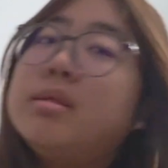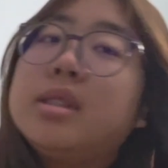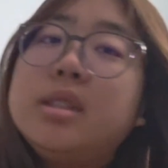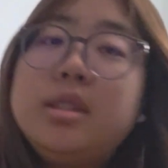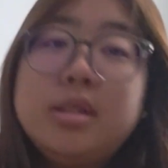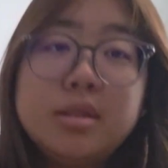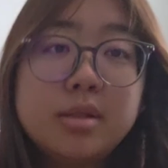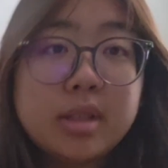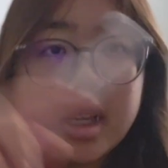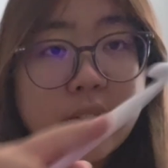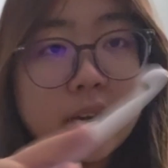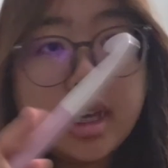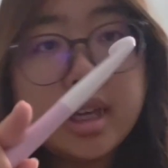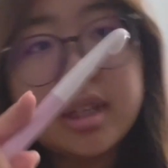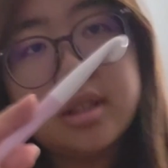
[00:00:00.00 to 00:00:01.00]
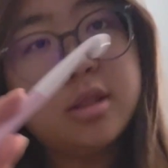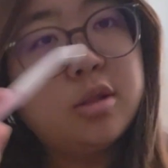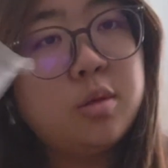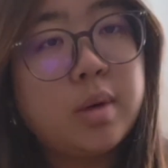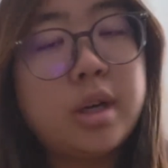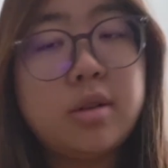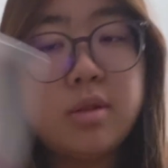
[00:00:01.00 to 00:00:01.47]
just gonna use a
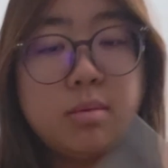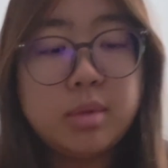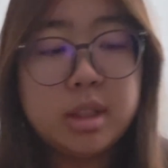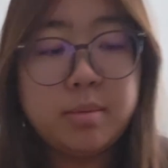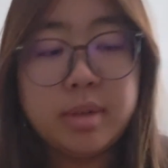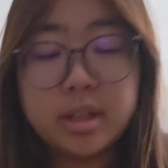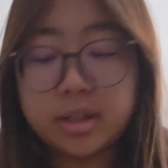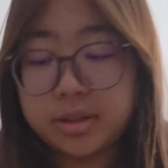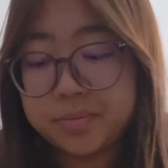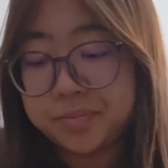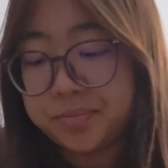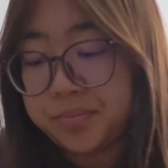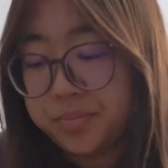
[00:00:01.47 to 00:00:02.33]
12 millimeter.